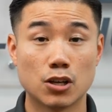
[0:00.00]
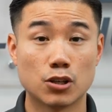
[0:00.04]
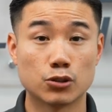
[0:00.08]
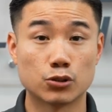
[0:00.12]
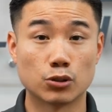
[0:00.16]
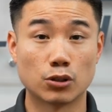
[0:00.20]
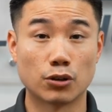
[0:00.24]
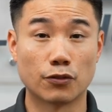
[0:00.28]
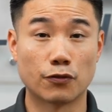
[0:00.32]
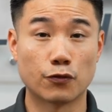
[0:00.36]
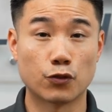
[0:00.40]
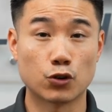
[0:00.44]

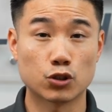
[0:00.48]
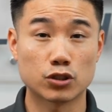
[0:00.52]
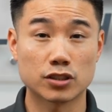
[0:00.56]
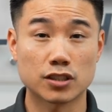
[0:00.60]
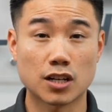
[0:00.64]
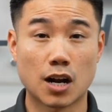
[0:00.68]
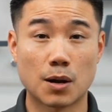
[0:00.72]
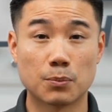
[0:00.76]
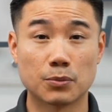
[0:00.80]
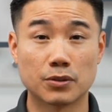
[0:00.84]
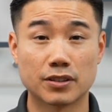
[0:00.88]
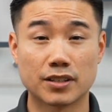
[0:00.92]
So the
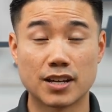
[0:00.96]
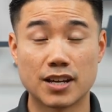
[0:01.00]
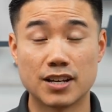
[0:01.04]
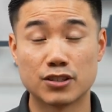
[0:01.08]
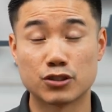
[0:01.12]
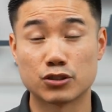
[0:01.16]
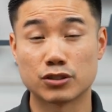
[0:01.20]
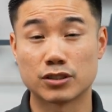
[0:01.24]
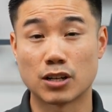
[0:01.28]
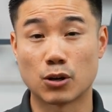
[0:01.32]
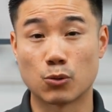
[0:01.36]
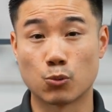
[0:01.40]
first
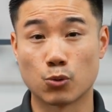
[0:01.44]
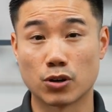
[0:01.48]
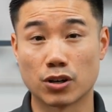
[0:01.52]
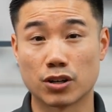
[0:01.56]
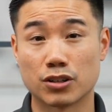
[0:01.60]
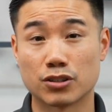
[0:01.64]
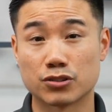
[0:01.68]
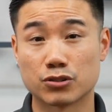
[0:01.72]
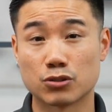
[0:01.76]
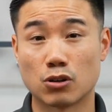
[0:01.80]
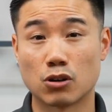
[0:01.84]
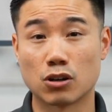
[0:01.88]
complication that we're going to